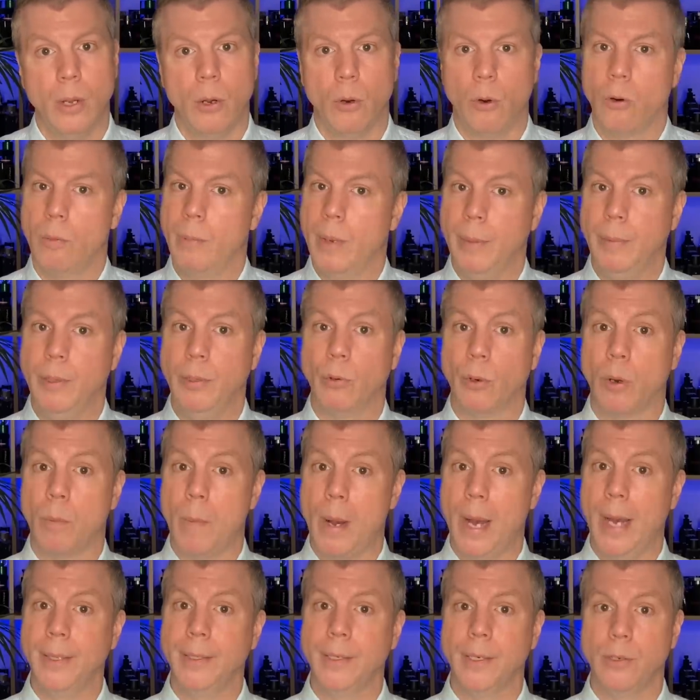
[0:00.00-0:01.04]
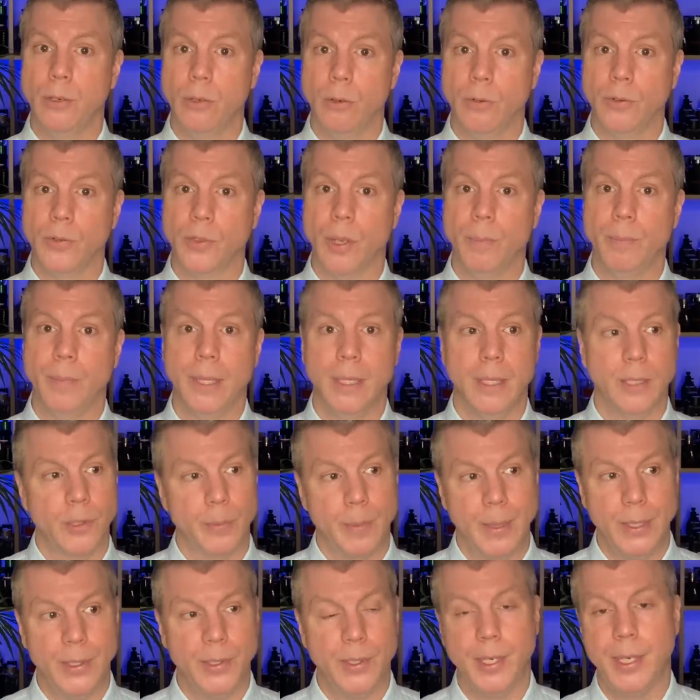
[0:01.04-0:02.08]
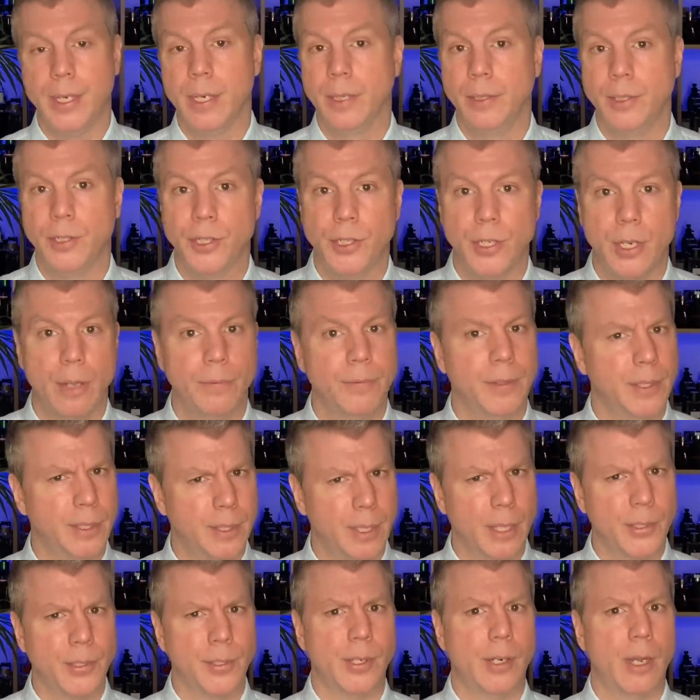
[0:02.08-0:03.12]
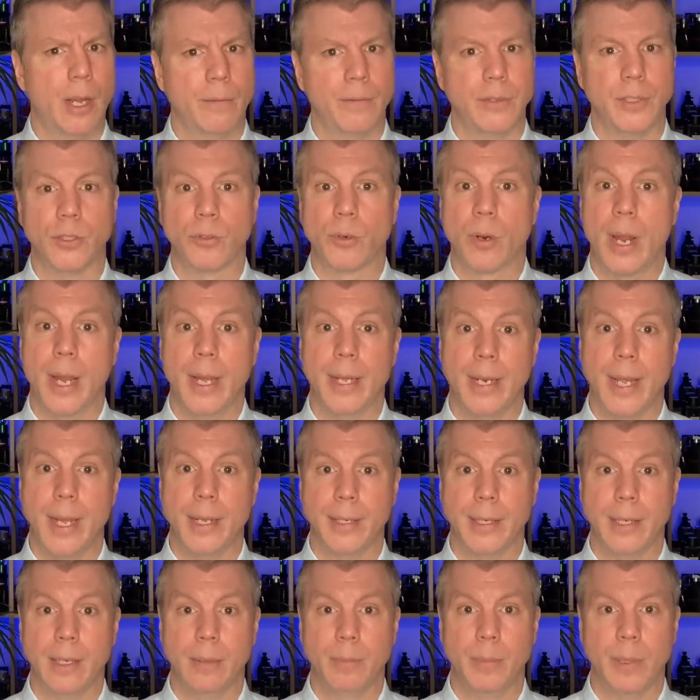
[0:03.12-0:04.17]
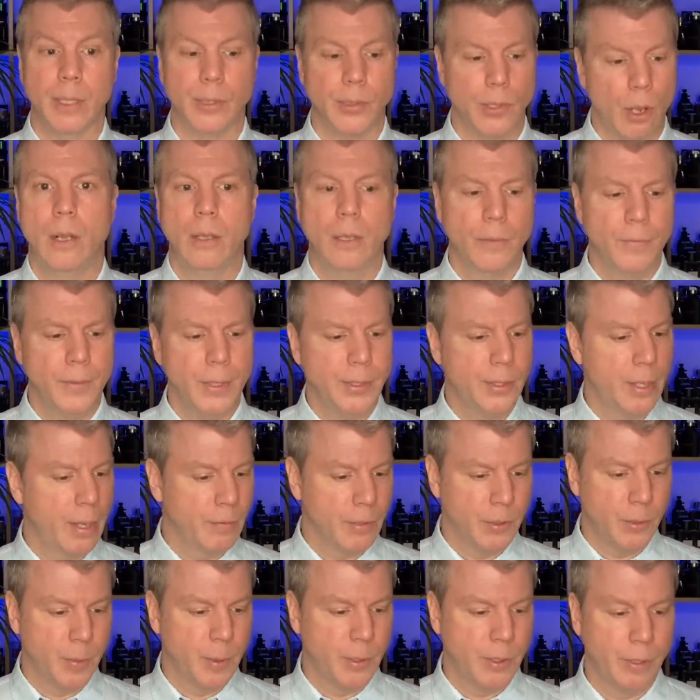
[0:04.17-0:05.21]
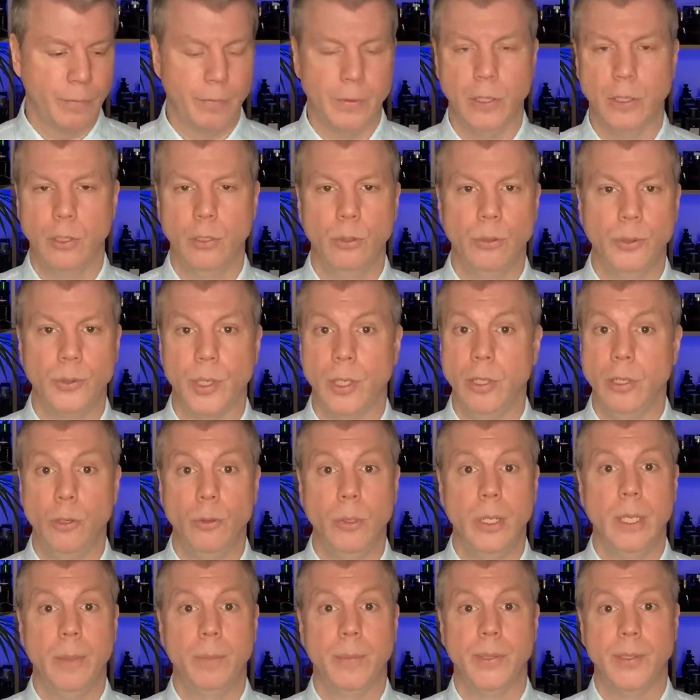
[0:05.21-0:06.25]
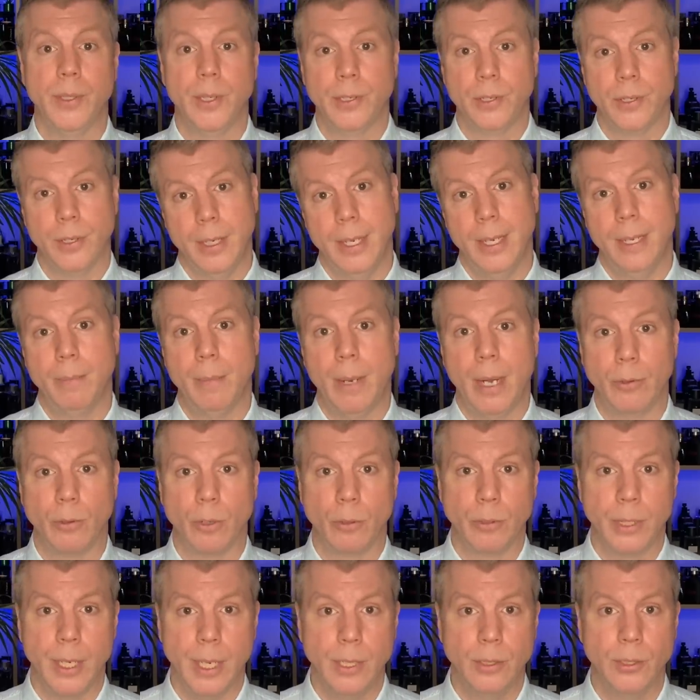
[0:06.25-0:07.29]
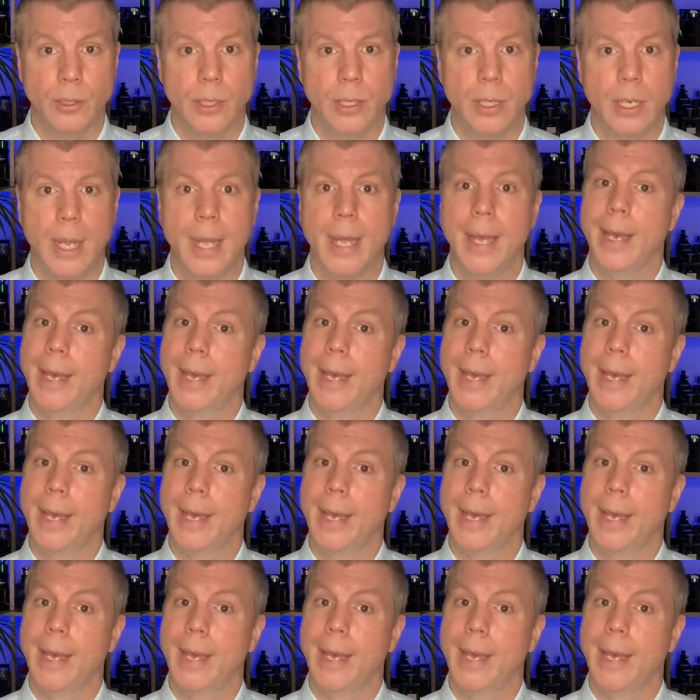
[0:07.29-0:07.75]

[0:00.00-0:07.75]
or maybe reminded you of something that's been sitting on the shelf to dust it off and try it out again, because all of these have a specific use and unique position in my rotation,